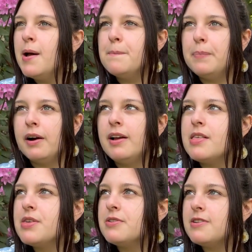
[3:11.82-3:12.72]
but
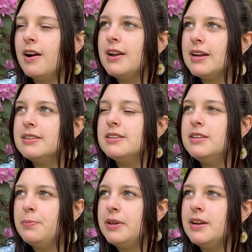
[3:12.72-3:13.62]
they're not as
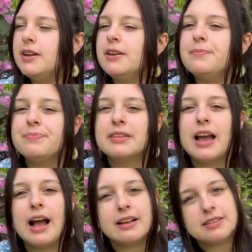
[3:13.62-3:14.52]
intimidating
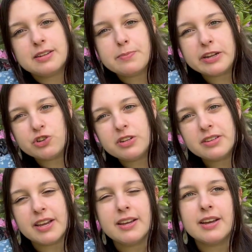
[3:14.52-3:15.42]
as a dimensions
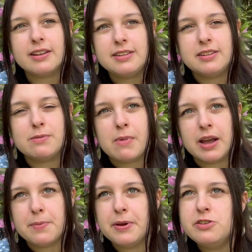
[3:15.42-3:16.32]
kit, at least in my
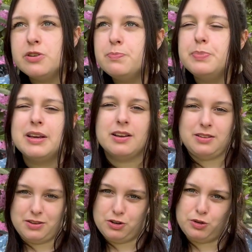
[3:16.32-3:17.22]
opinion, because
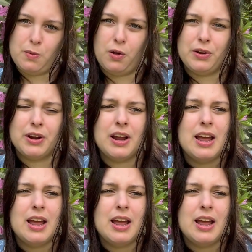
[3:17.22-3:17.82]
they're smaller.